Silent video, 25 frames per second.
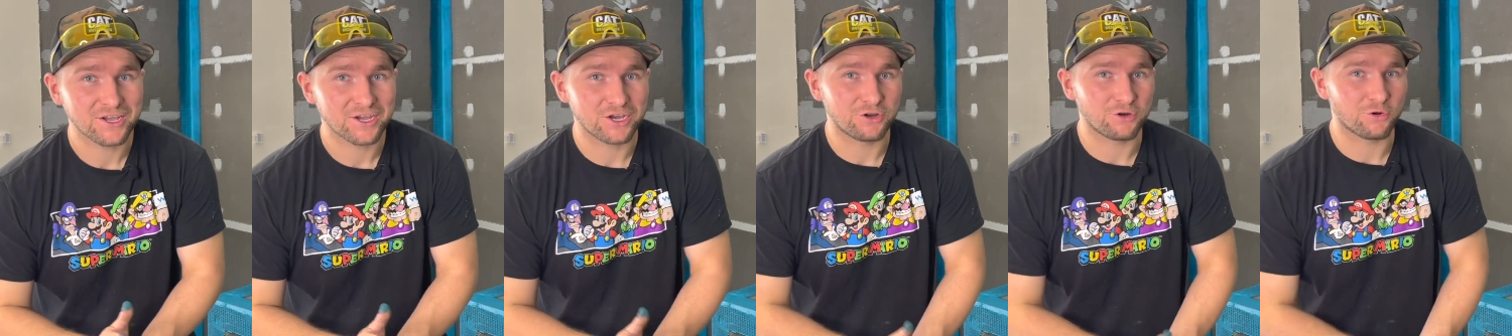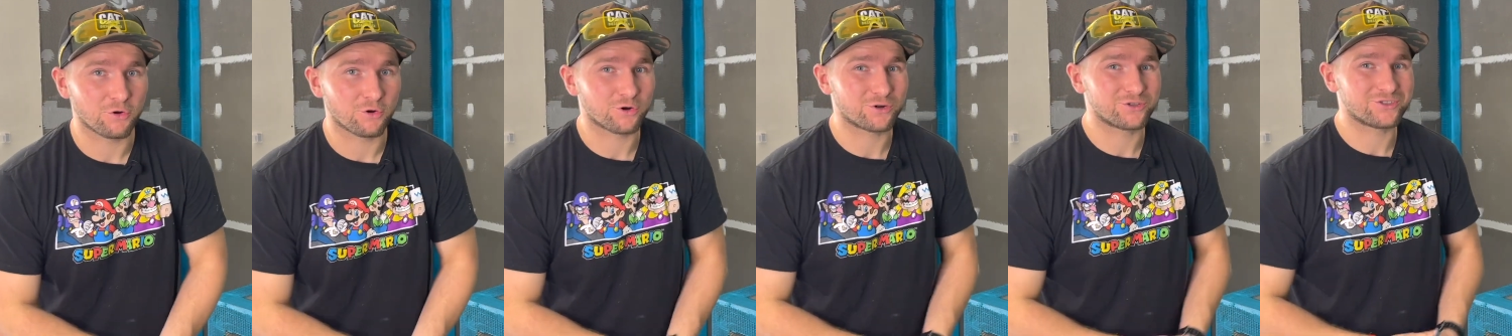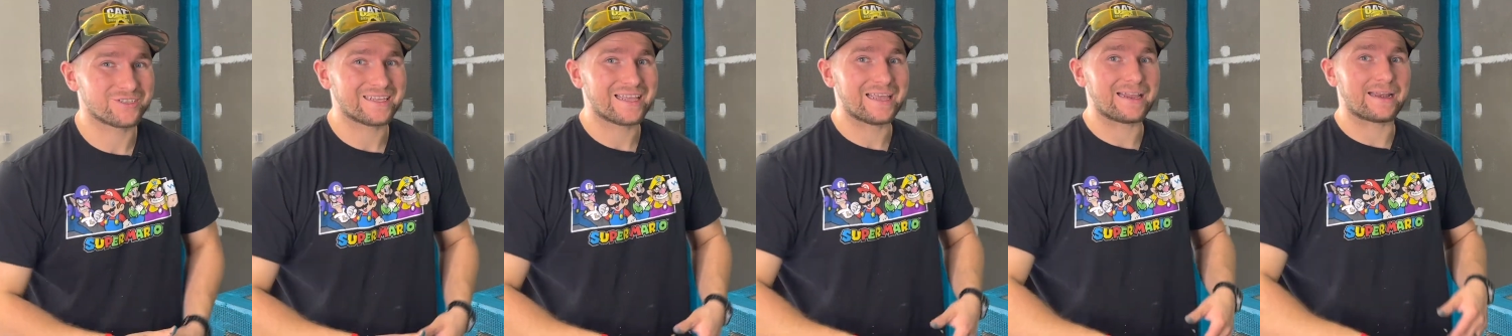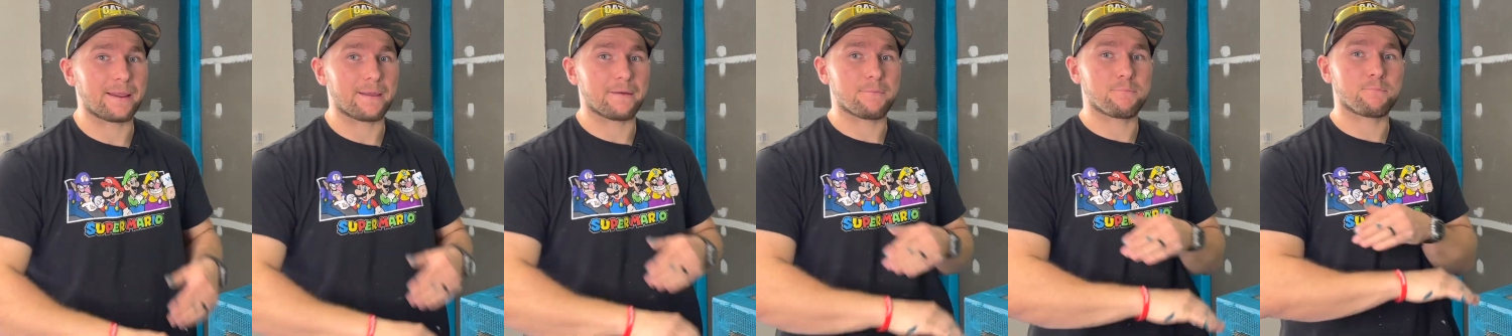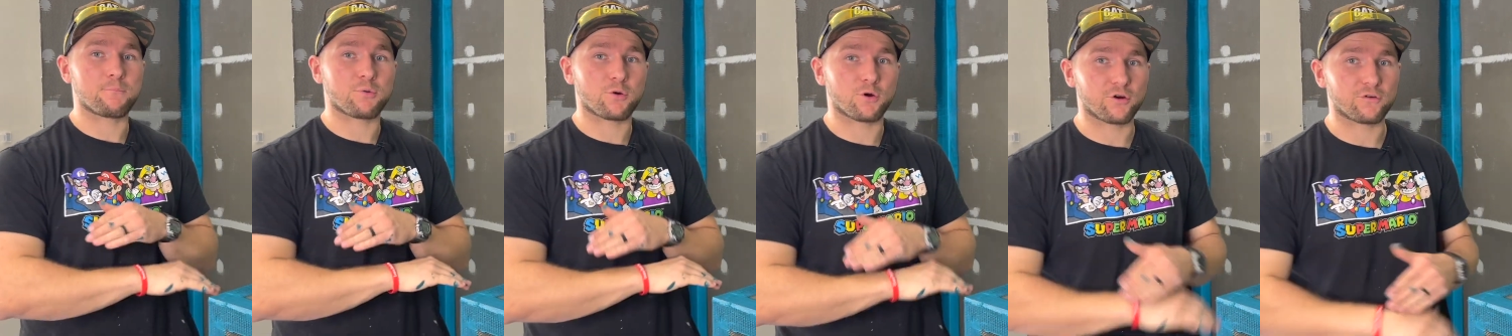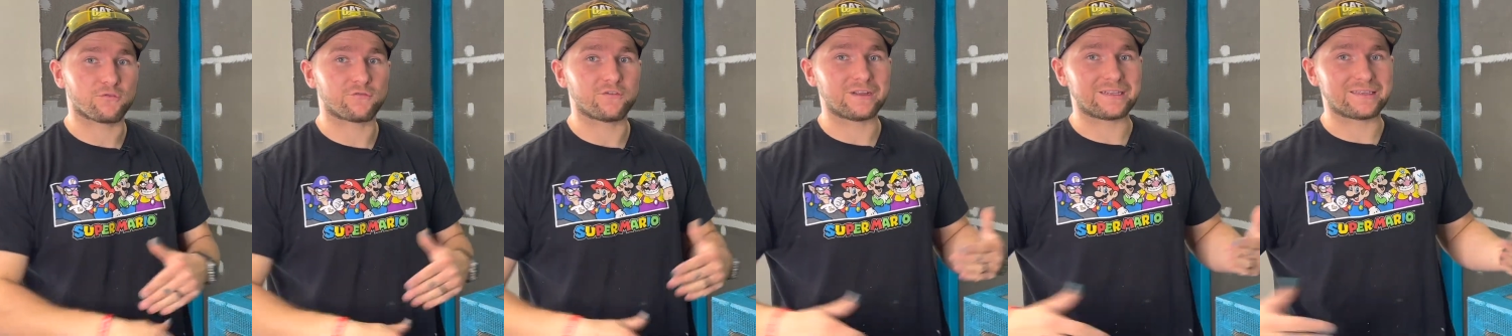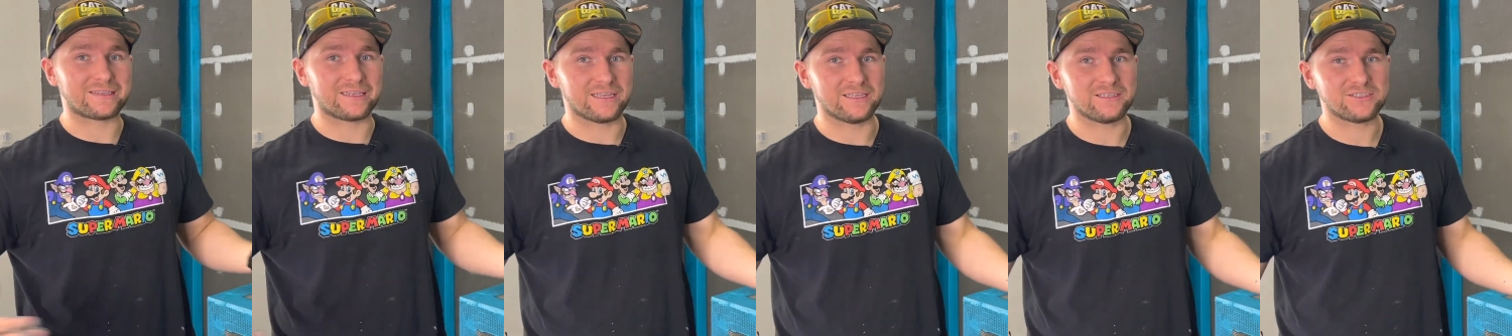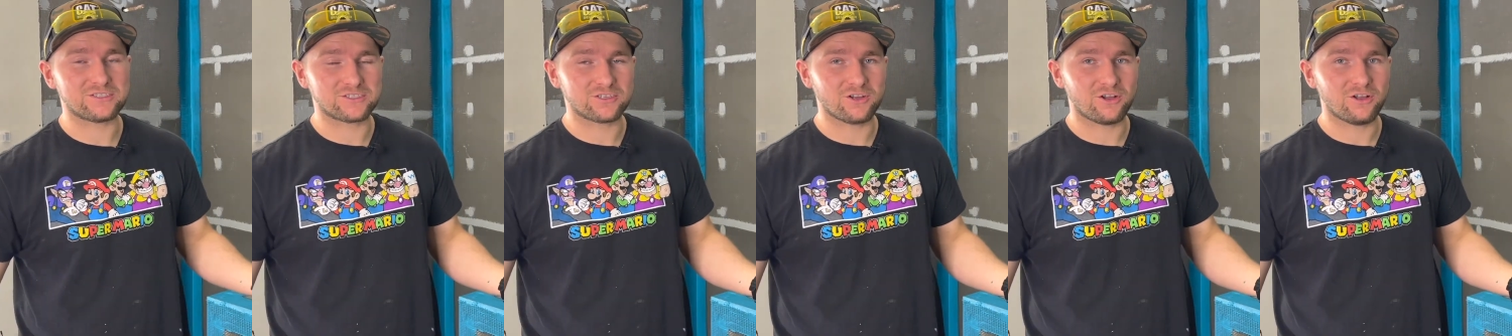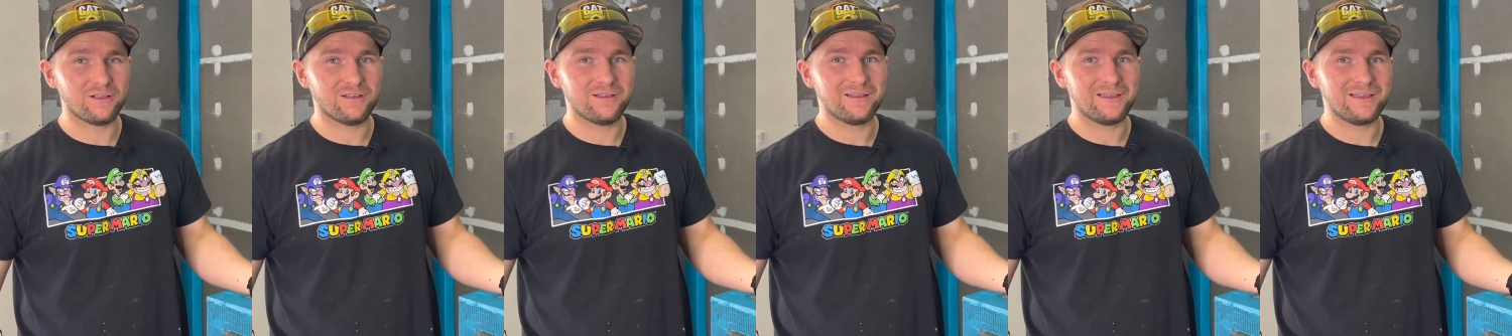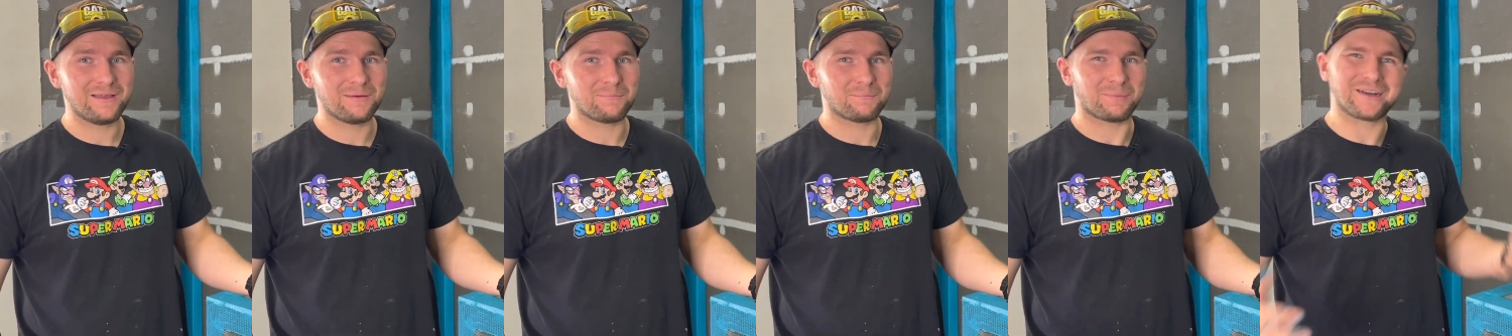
in order to get a perfect install,